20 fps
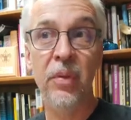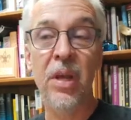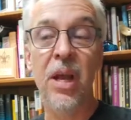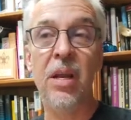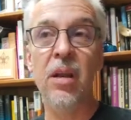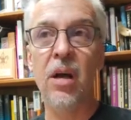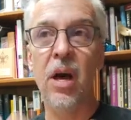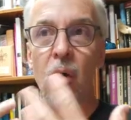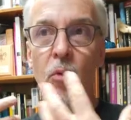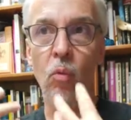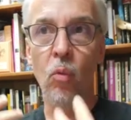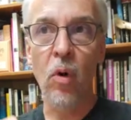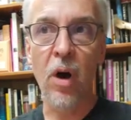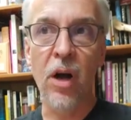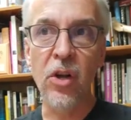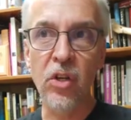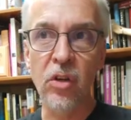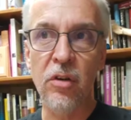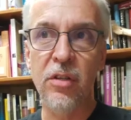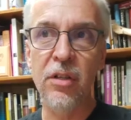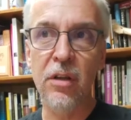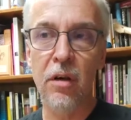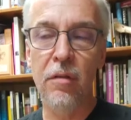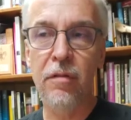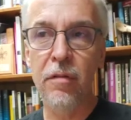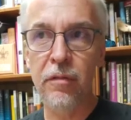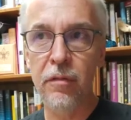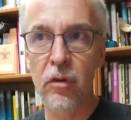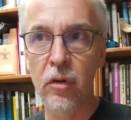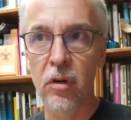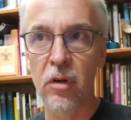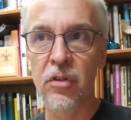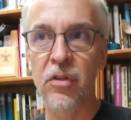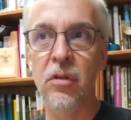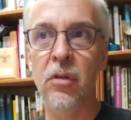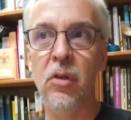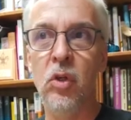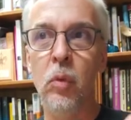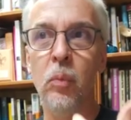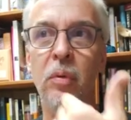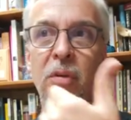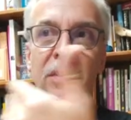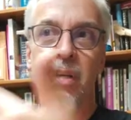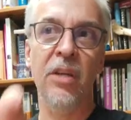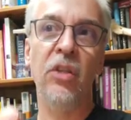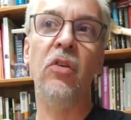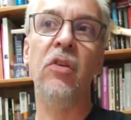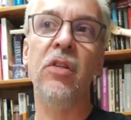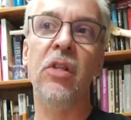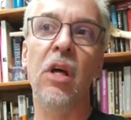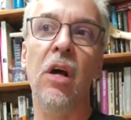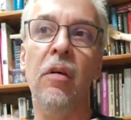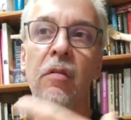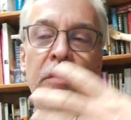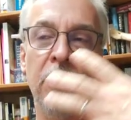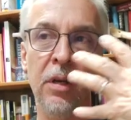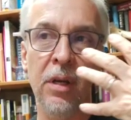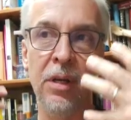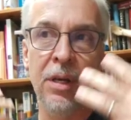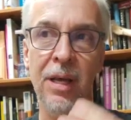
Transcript: and not wash yourself first to present yourself